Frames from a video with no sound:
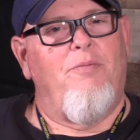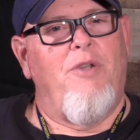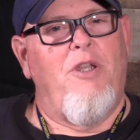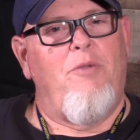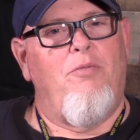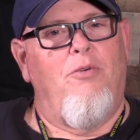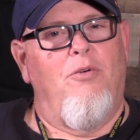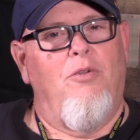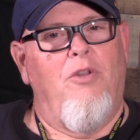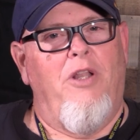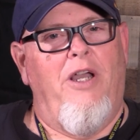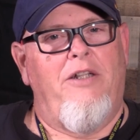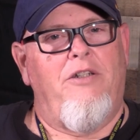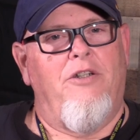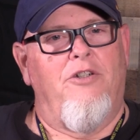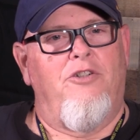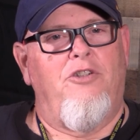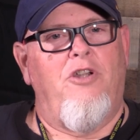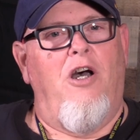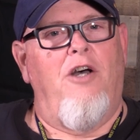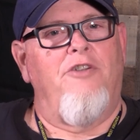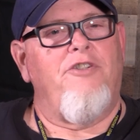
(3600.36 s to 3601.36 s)
people like
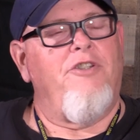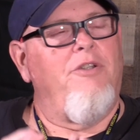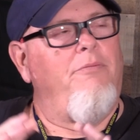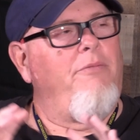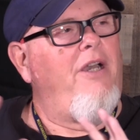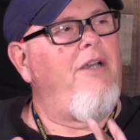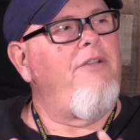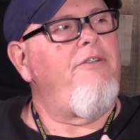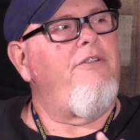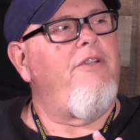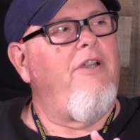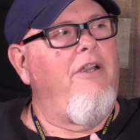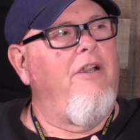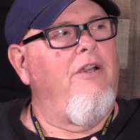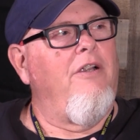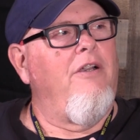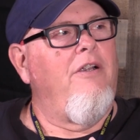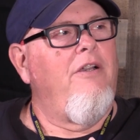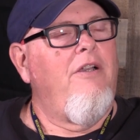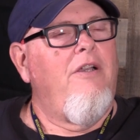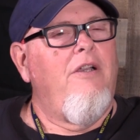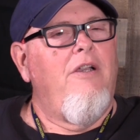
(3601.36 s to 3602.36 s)
to toss them out
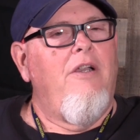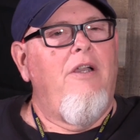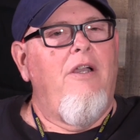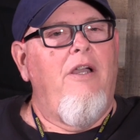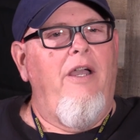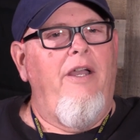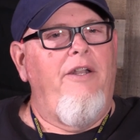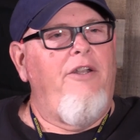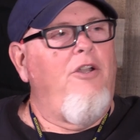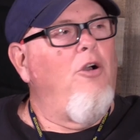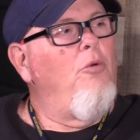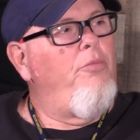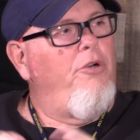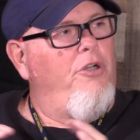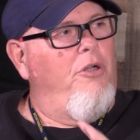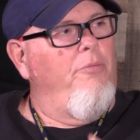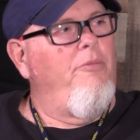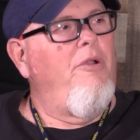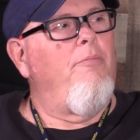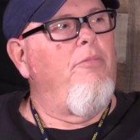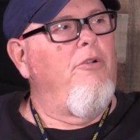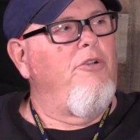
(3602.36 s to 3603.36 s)
there and don't
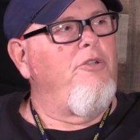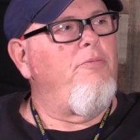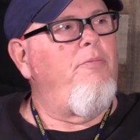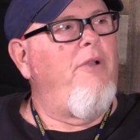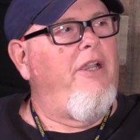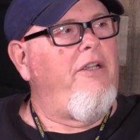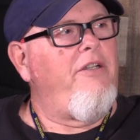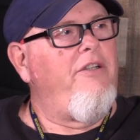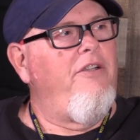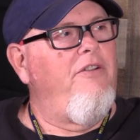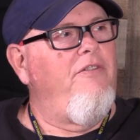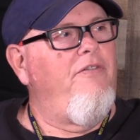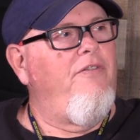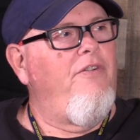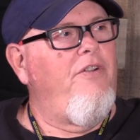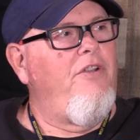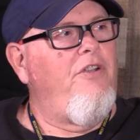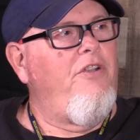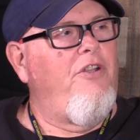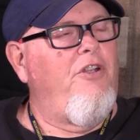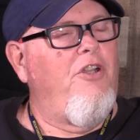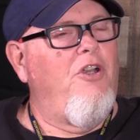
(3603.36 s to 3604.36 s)
put them in perspective.
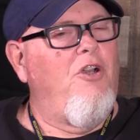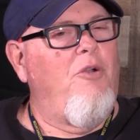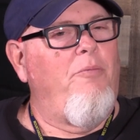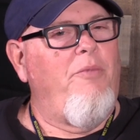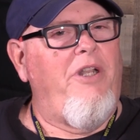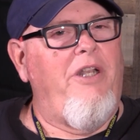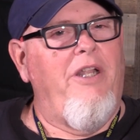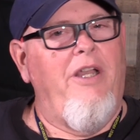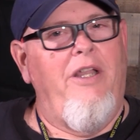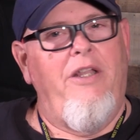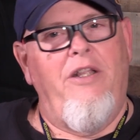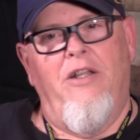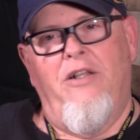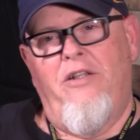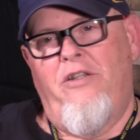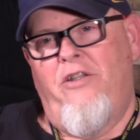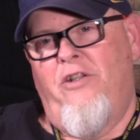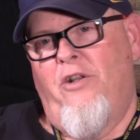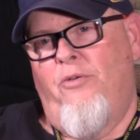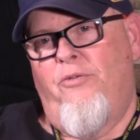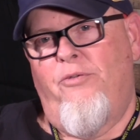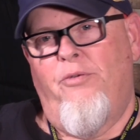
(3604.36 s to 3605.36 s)
I mean,
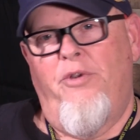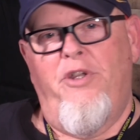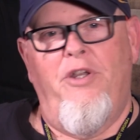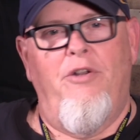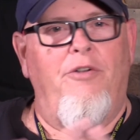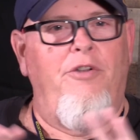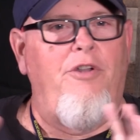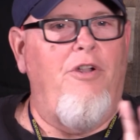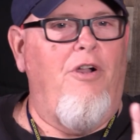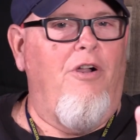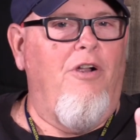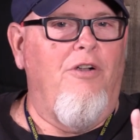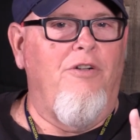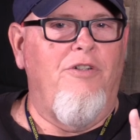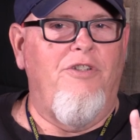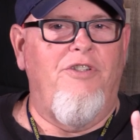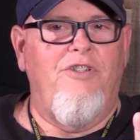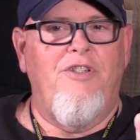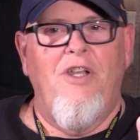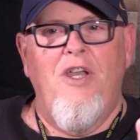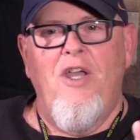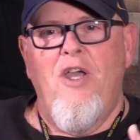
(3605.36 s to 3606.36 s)
they, 300
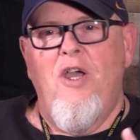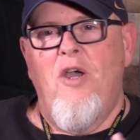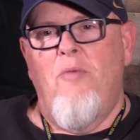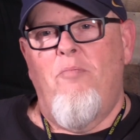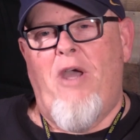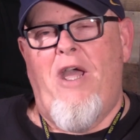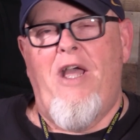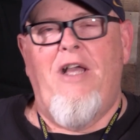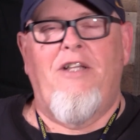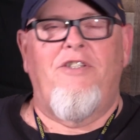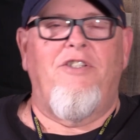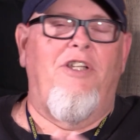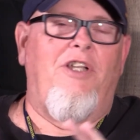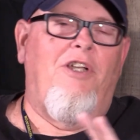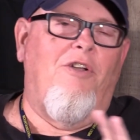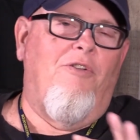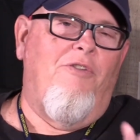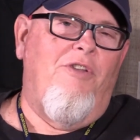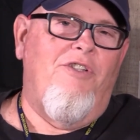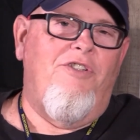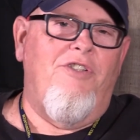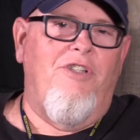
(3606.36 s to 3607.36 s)
yards
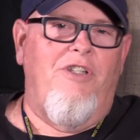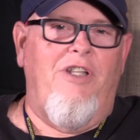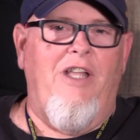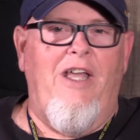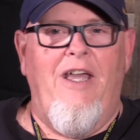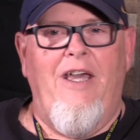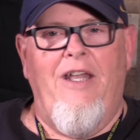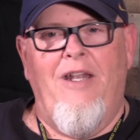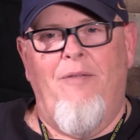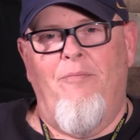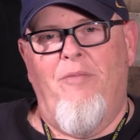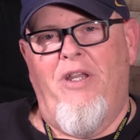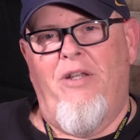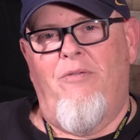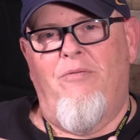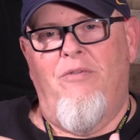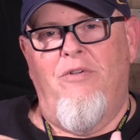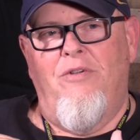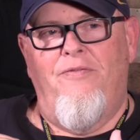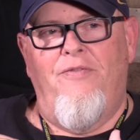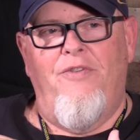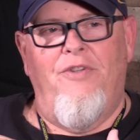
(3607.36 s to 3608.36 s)
passing or this and that. I'm
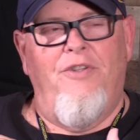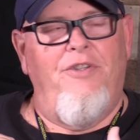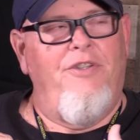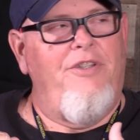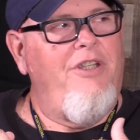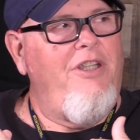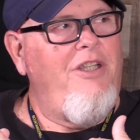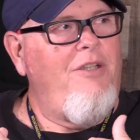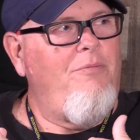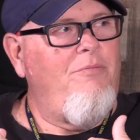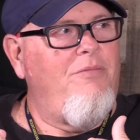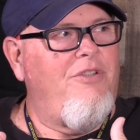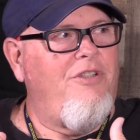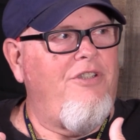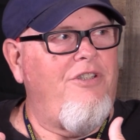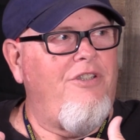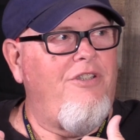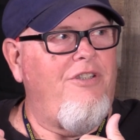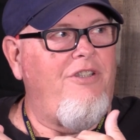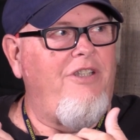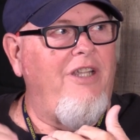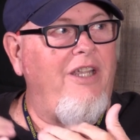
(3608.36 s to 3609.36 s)
like, well, if the team
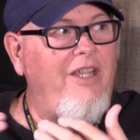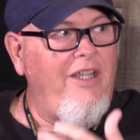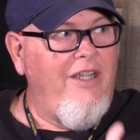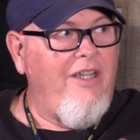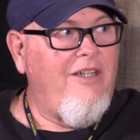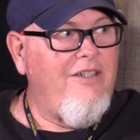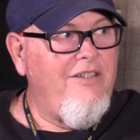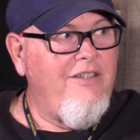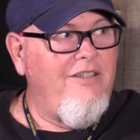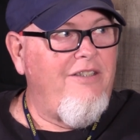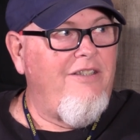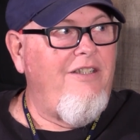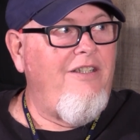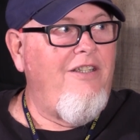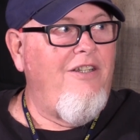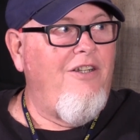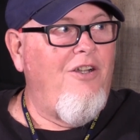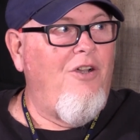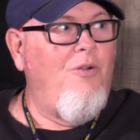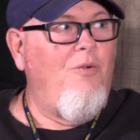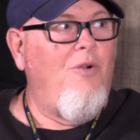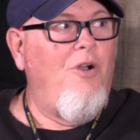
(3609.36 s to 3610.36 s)
stinks,
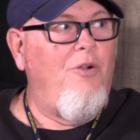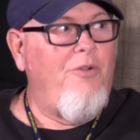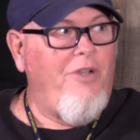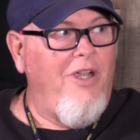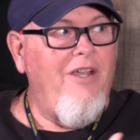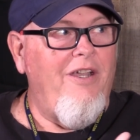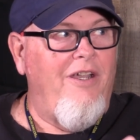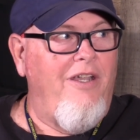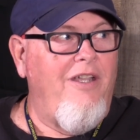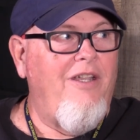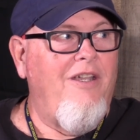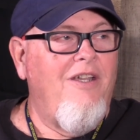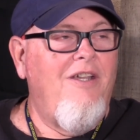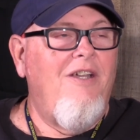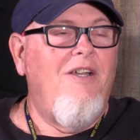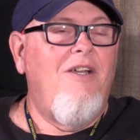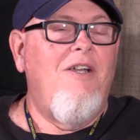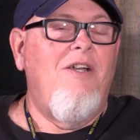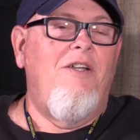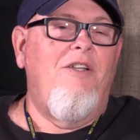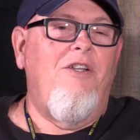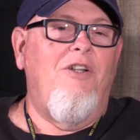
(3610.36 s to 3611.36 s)
okay,
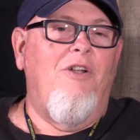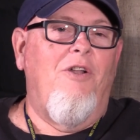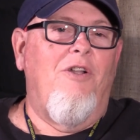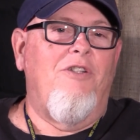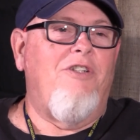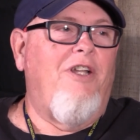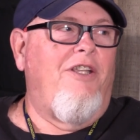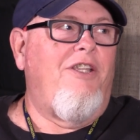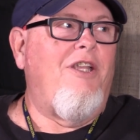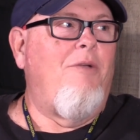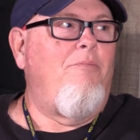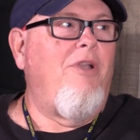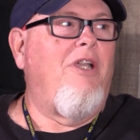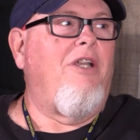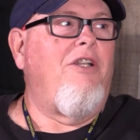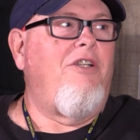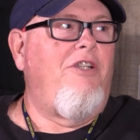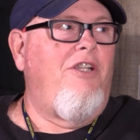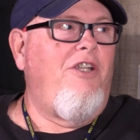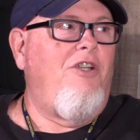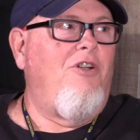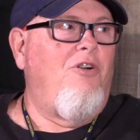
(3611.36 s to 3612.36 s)
it's not that big
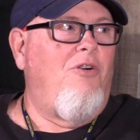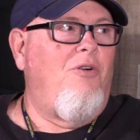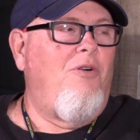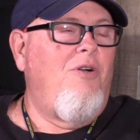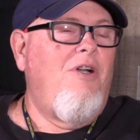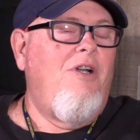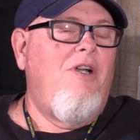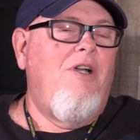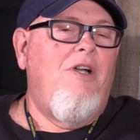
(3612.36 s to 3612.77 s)
a deal.